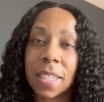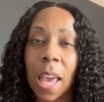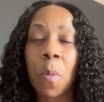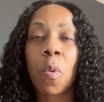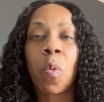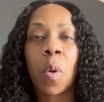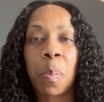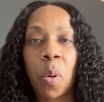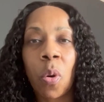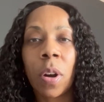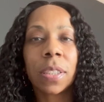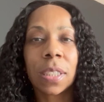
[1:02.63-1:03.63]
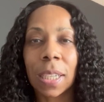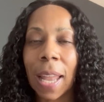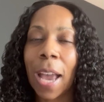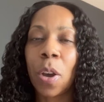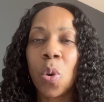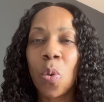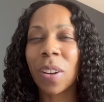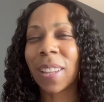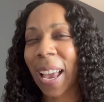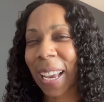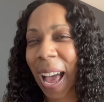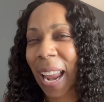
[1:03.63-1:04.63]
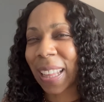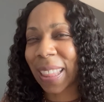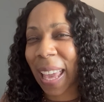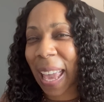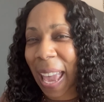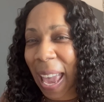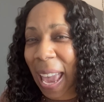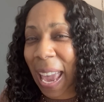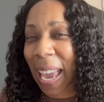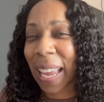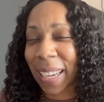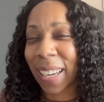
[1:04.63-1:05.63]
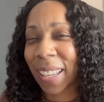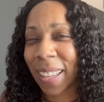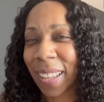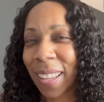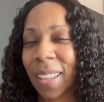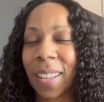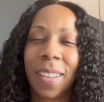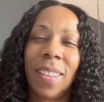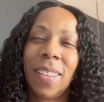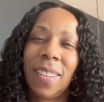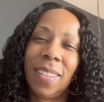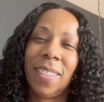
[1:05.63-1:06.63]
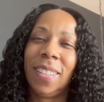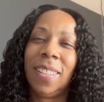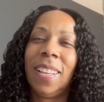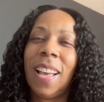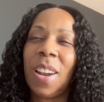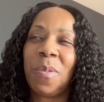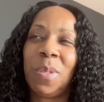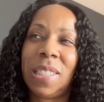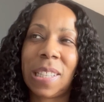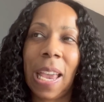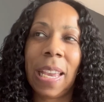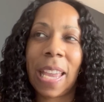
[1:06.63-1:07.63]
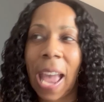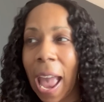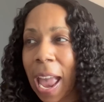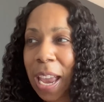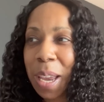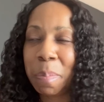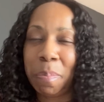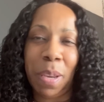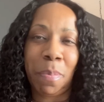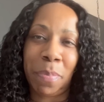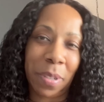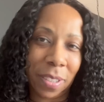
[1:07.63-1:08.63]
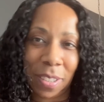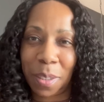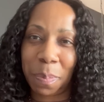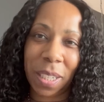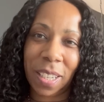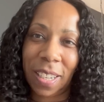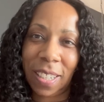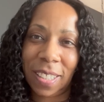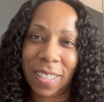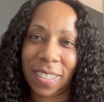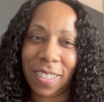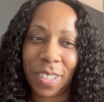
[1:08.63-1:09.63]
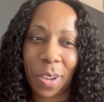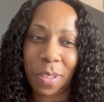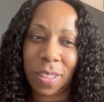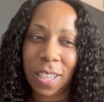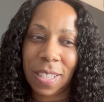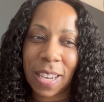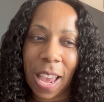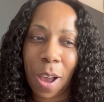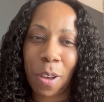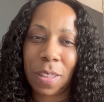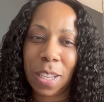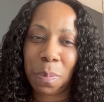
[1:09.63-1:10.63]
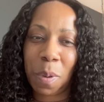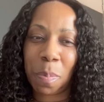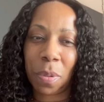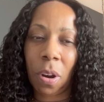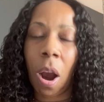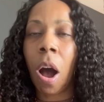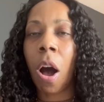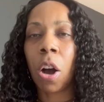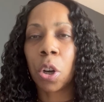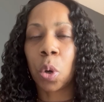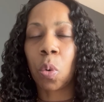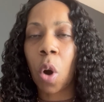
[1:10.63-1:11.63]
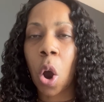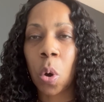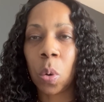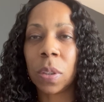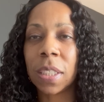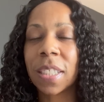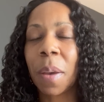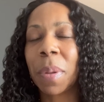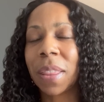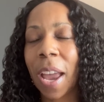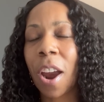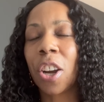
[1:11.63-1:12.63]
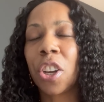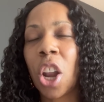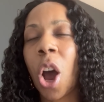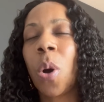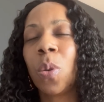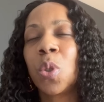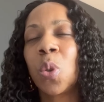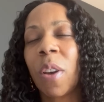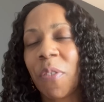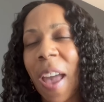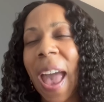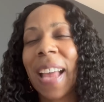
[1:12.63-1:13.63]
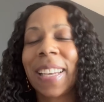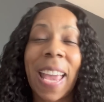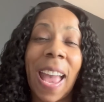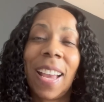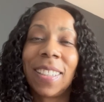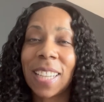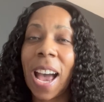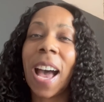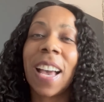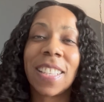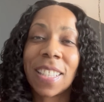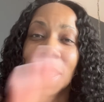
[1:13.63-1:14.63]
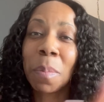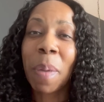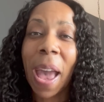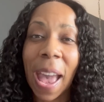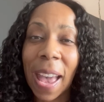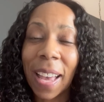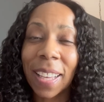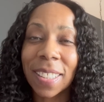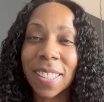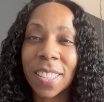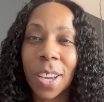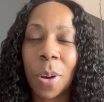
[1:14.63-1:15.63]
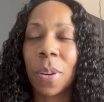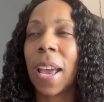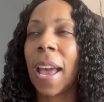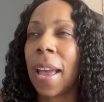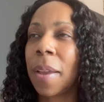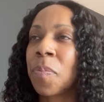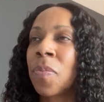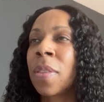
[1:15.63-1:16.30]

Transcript: they will report to like who are like kind of the head, I don't want to say gang members because, you know, these now, these people are all grown and stuff, but they are known to have had gang ties in the past, okay?